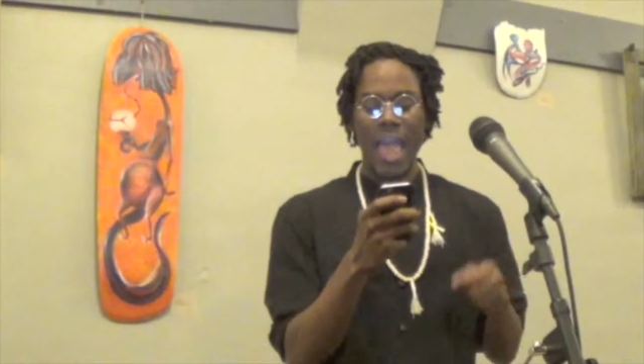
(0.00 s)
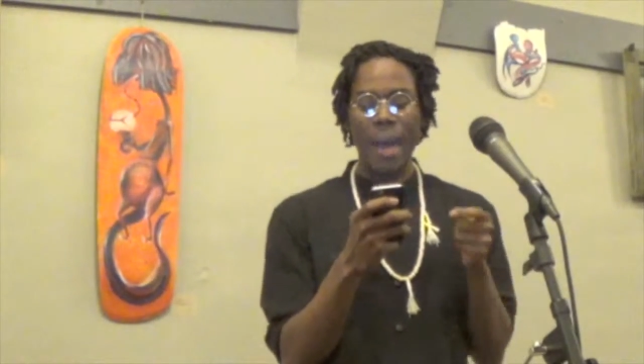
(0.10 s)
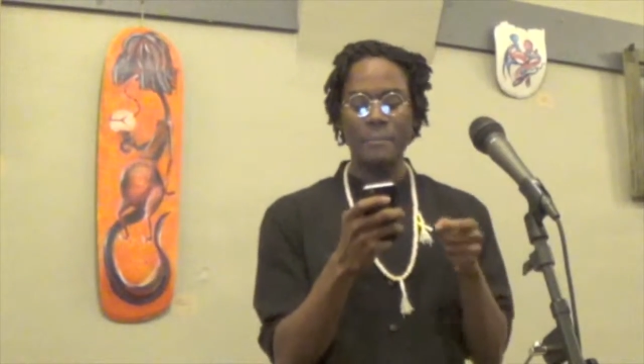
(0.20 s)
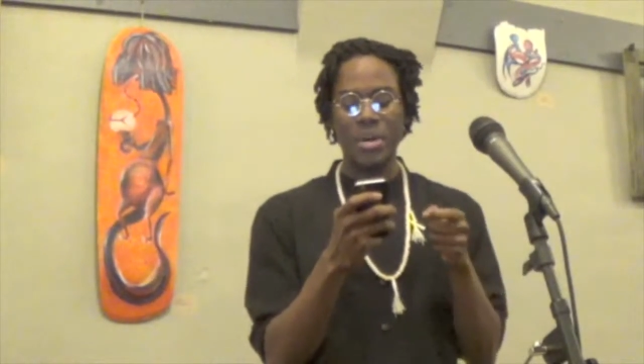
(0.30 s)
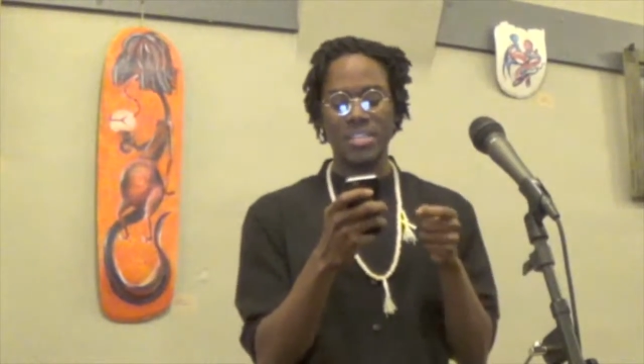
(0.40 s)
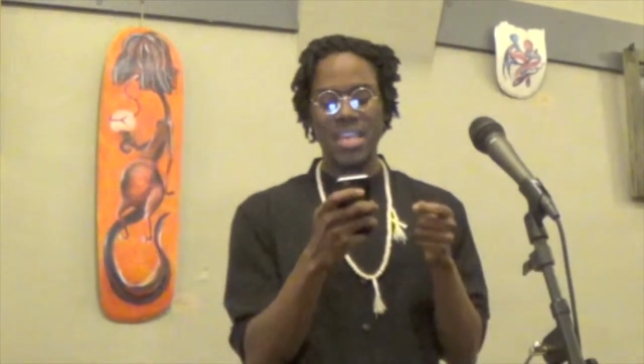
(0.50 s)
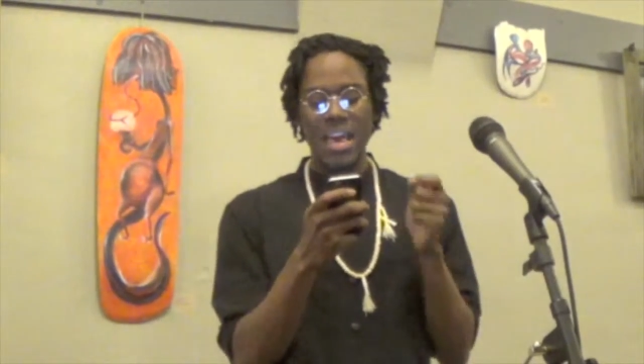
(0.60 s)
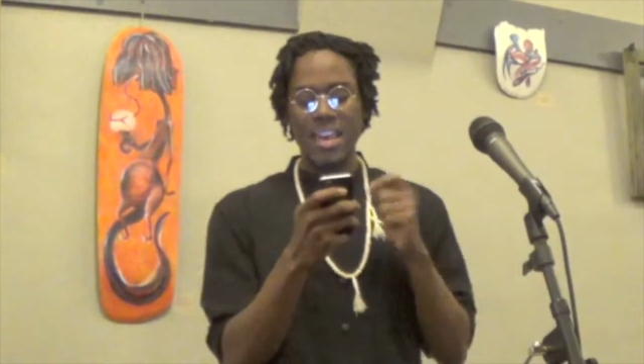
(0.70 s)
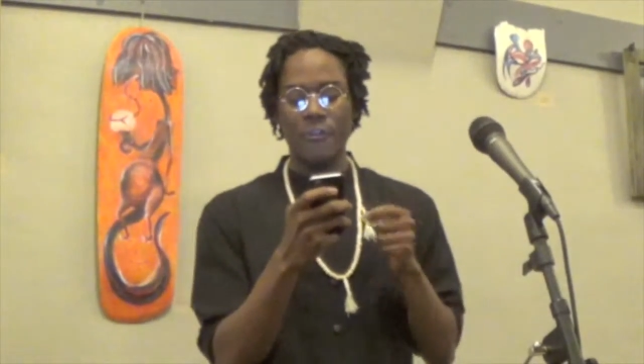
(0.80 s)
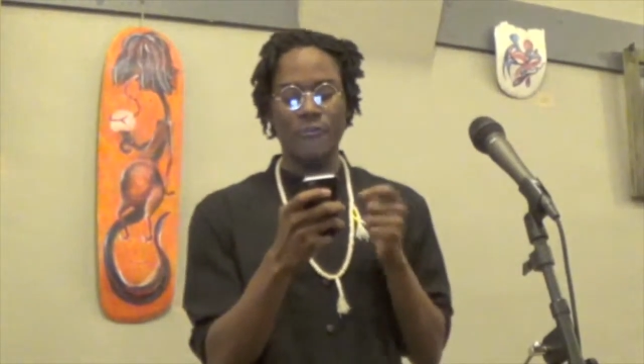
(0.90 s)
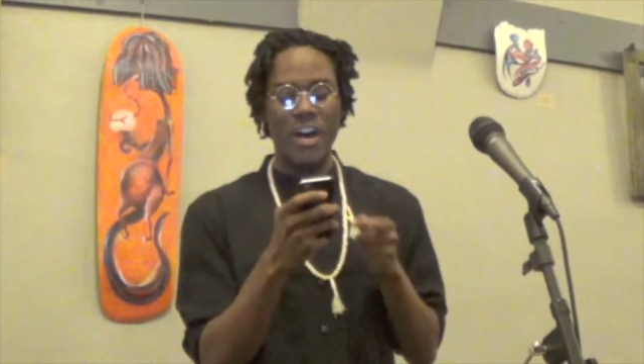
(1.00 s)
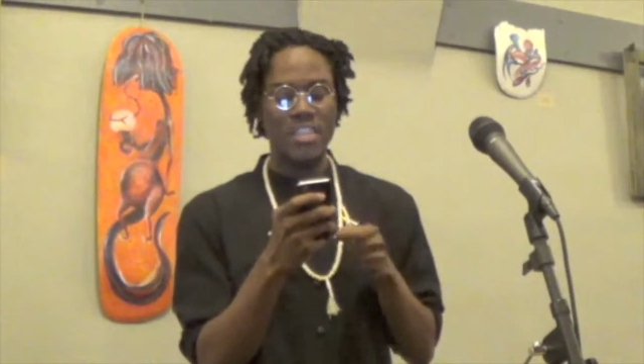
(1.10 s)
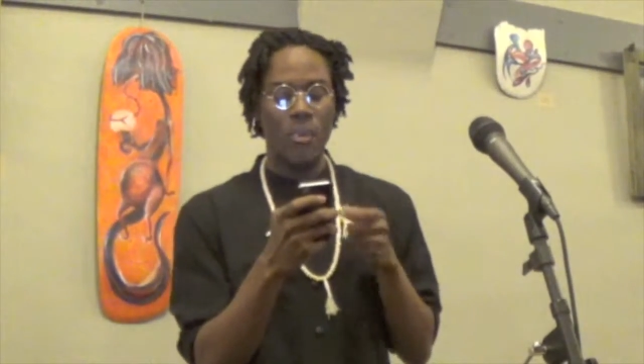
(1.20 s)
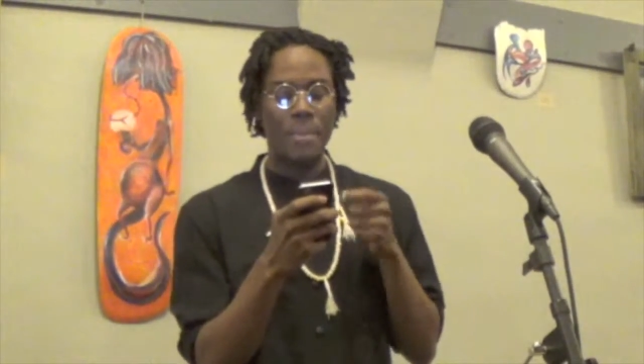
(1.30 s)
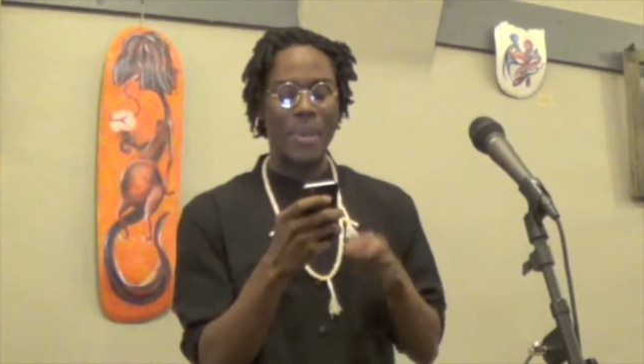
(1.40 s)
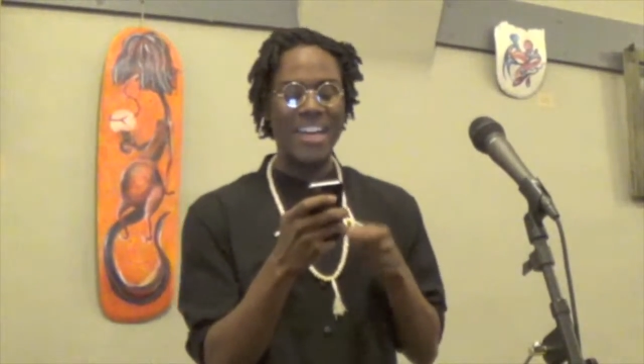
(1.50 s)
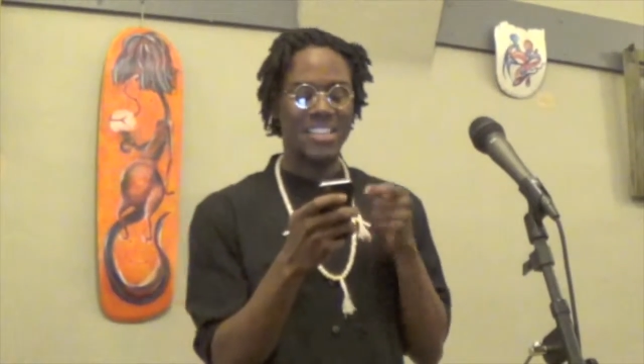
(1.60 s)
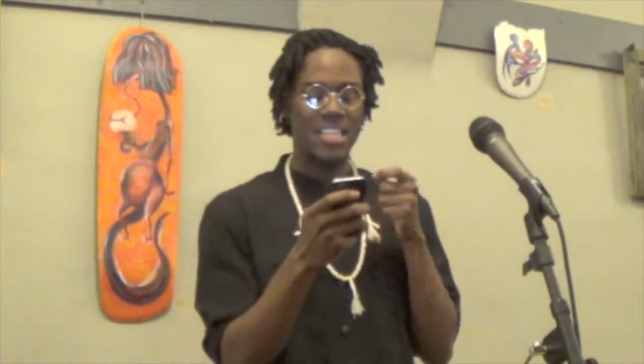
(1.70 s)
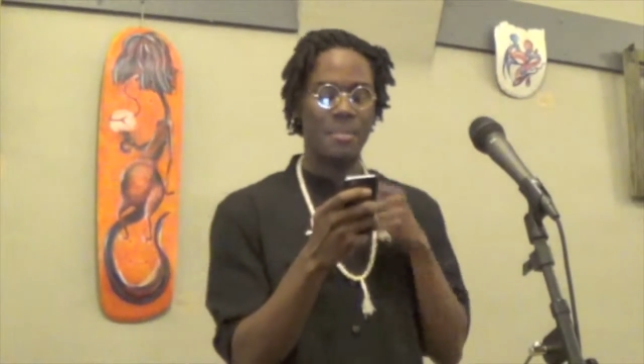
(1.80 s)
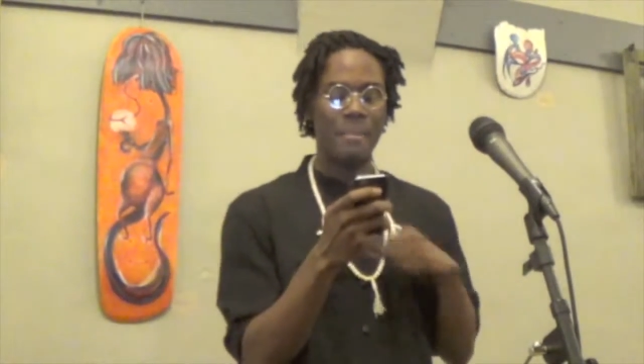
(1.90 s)
Embers never find their way
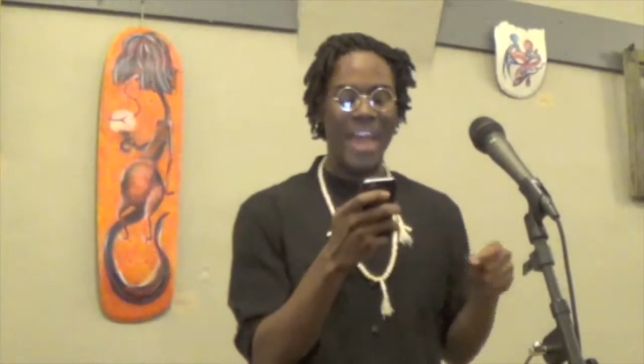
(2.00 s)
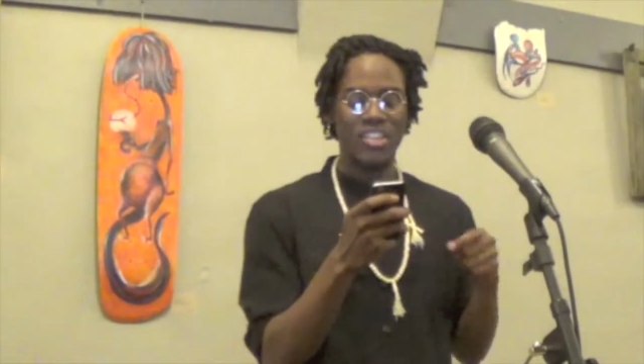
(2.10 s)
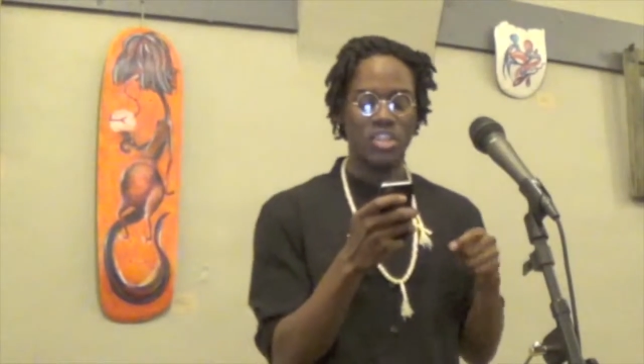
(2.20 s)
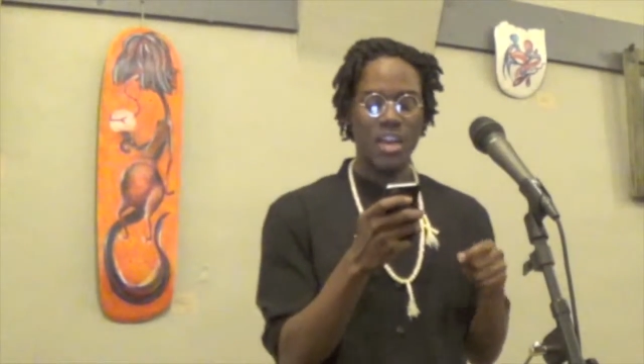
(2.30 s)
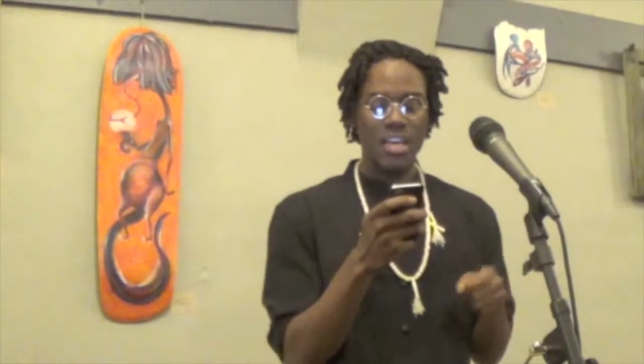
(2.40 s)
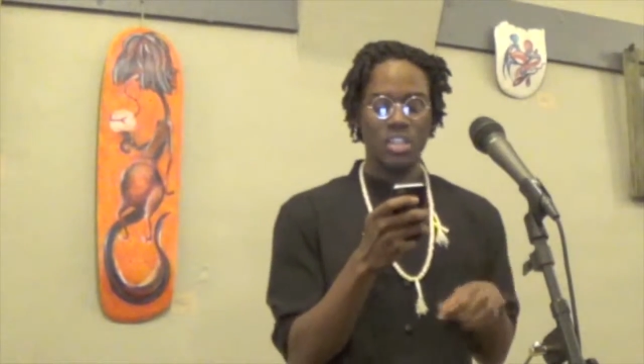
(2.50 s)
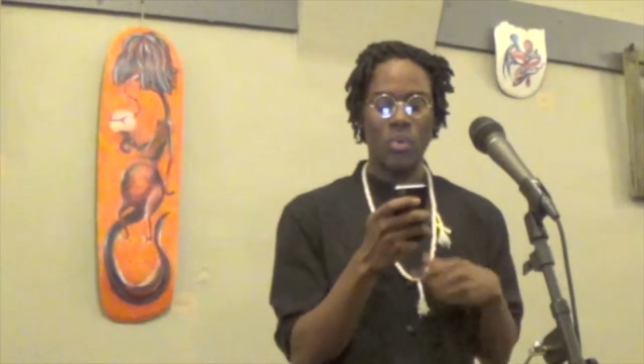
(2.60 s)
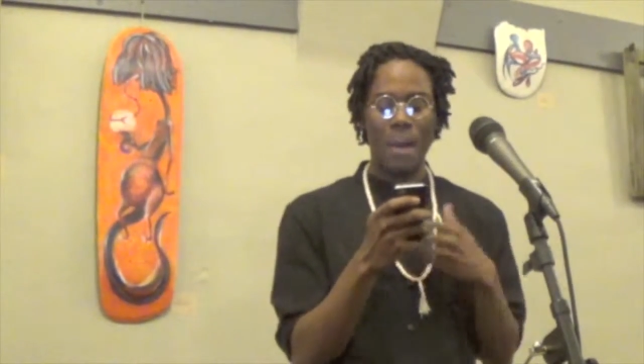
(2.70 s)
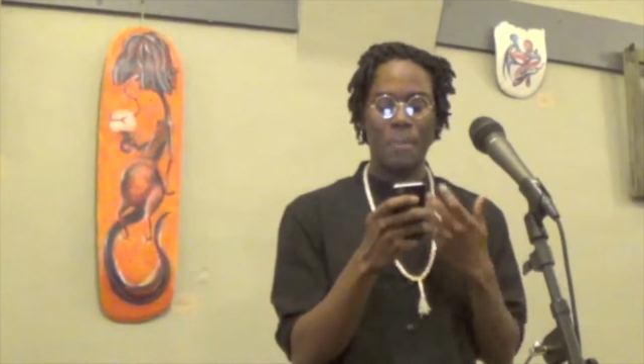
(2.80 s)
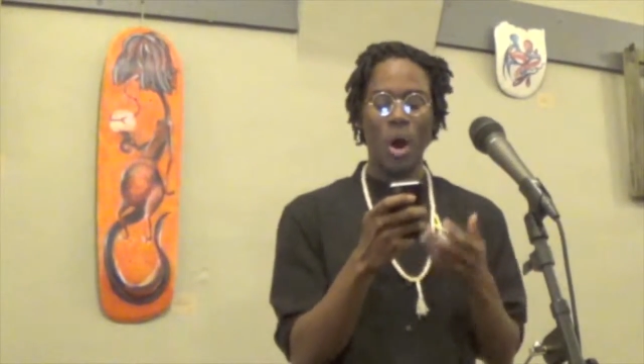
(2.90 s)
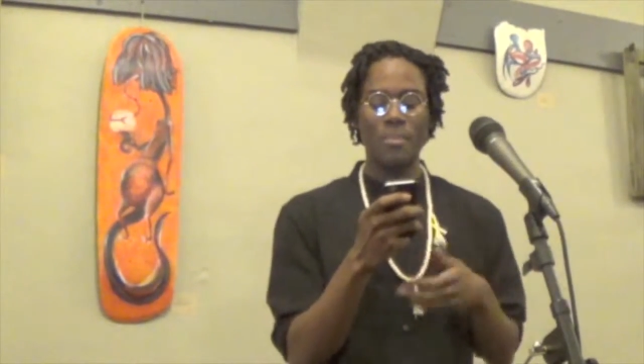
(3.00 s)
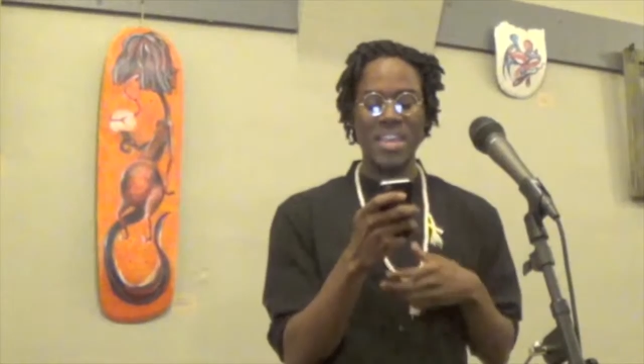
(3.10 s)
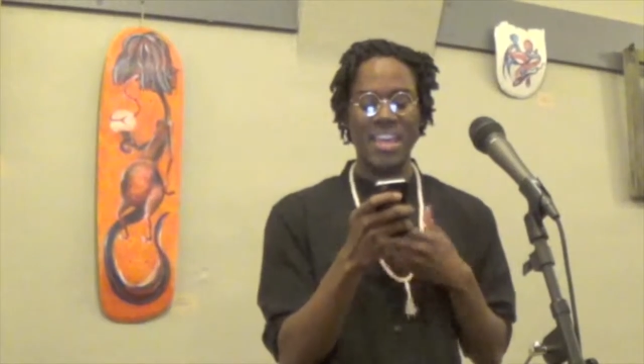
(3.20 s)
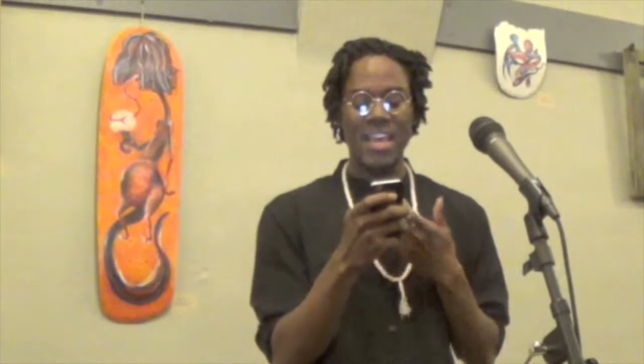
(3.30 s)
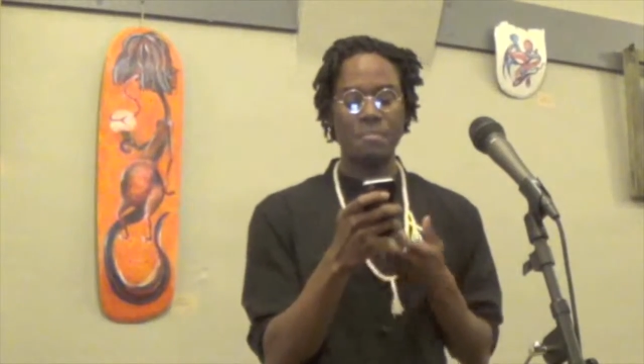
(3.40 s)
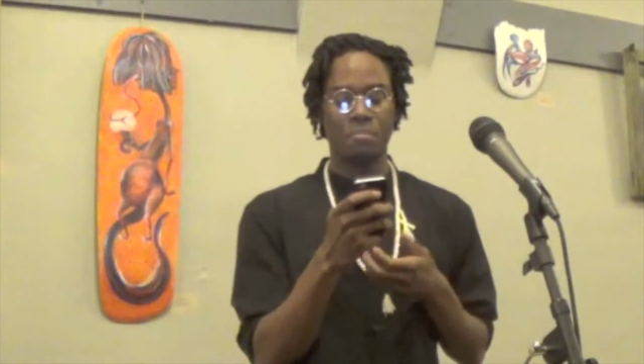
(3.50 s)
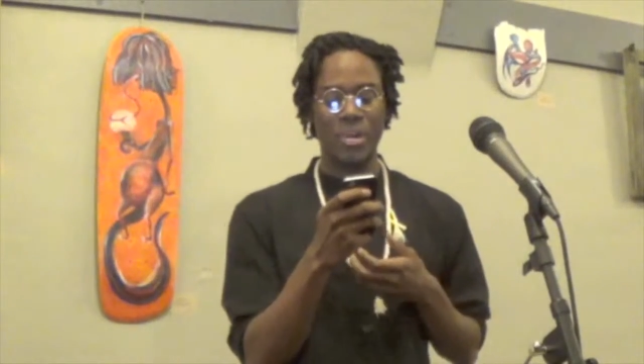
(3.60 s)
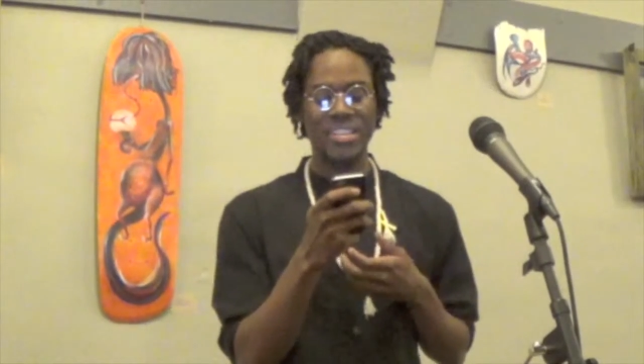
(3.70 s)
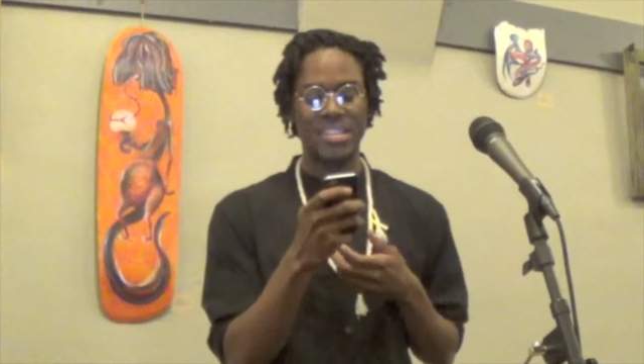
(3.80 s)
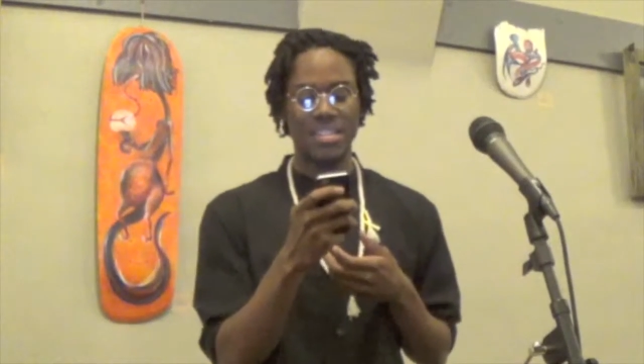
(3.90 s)
back to the match. So I permeate in
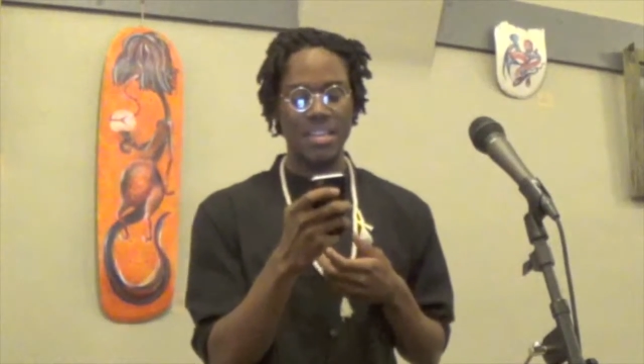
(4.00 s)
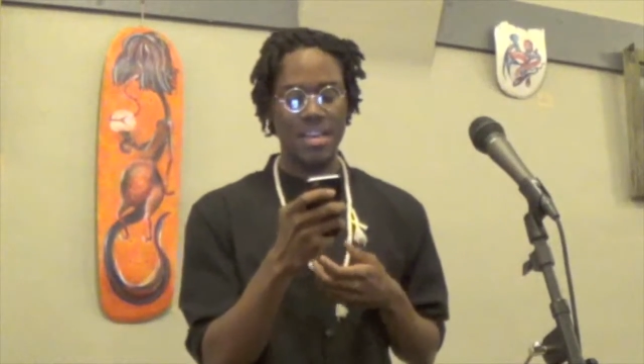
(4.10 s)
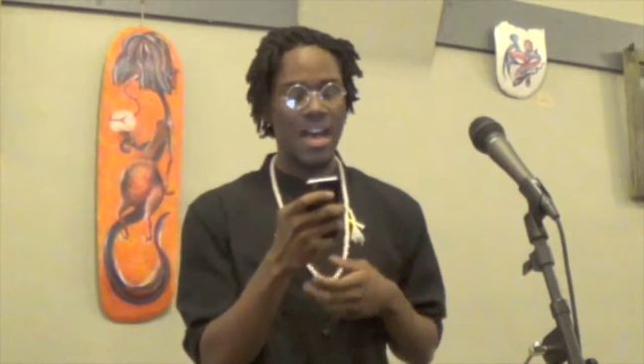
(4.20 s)
print.